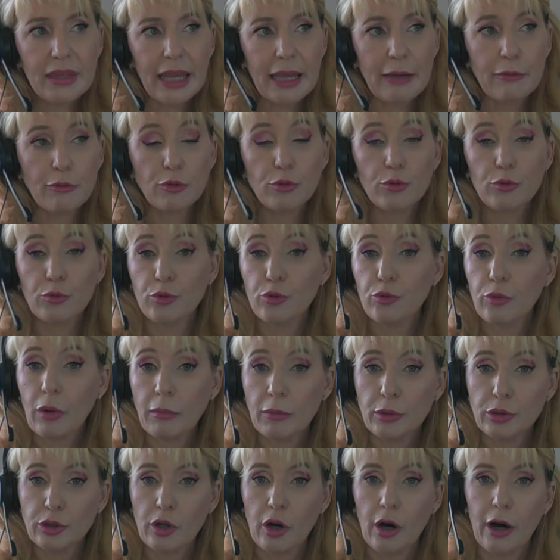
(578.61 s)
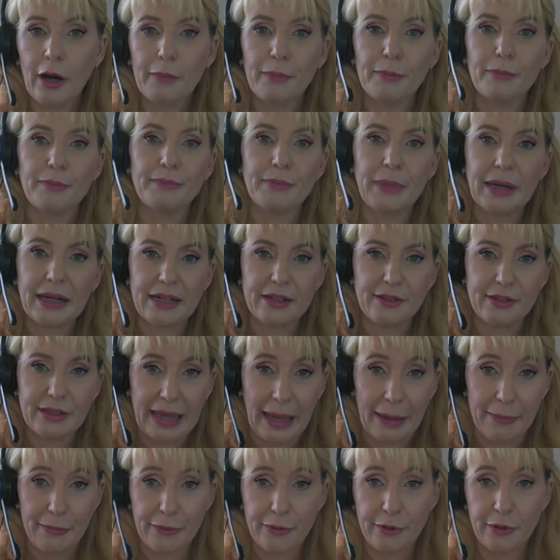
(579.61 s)
It will do one more time back into
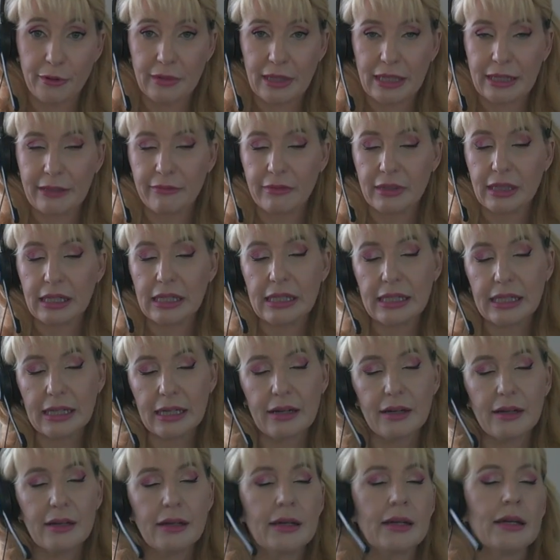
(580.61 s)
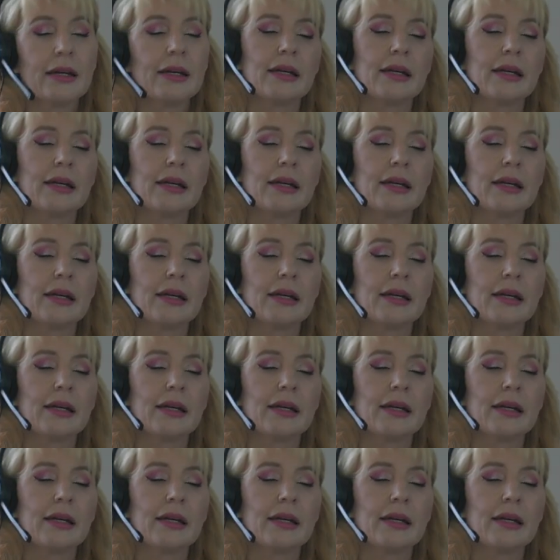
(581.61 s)
Capricorn later in the year,